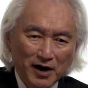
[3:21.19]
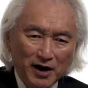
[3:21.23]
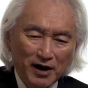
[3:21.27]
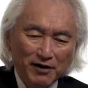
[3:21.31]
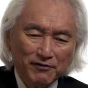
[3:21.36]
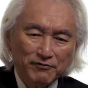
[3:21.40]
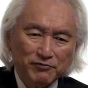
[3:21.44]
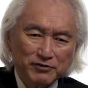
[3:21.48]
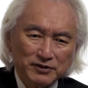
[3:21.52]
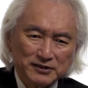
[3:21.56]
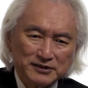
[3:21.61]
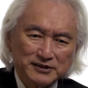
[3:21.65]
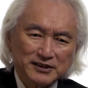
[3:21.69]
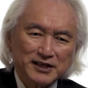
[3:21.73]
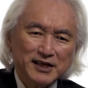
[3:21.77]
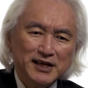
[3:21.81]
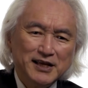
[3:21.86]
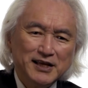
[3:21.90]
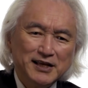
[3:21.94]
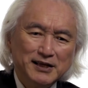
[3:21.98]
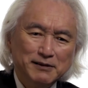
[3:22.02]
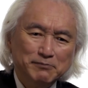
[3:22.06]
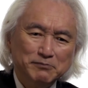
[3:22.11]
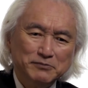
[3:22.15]
of
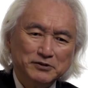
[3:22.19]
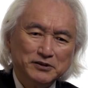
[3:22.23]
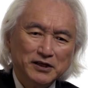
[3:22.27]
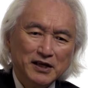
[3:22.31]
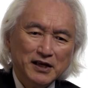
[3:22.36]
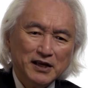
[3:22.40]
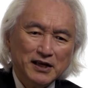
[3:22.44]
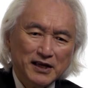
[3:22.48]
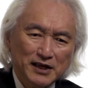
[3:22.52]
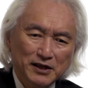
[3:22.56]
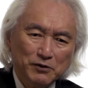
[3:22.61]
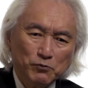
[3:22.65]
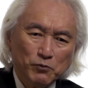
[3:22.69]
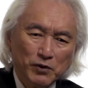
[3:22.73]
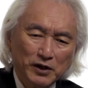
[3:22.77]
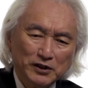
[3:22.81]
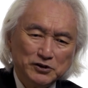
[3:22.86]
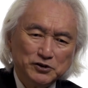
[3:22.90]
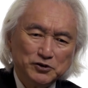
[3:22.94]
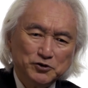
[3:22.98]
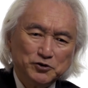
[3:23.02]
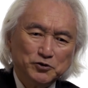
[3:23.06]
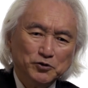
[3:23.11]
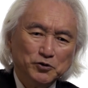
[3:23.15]
schemes in
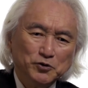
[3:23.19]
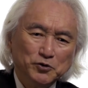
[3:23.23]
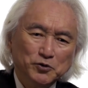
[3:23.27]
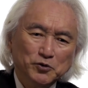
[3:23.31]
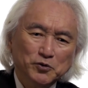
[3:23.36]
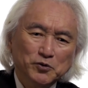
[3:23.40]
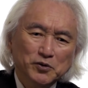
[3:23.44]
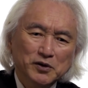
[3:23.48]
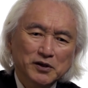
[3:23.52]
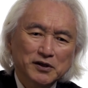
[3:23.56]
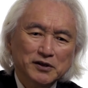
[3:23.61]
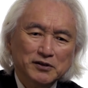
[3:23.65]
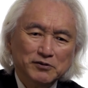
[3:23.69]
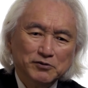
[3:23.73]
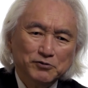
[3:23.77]
which to,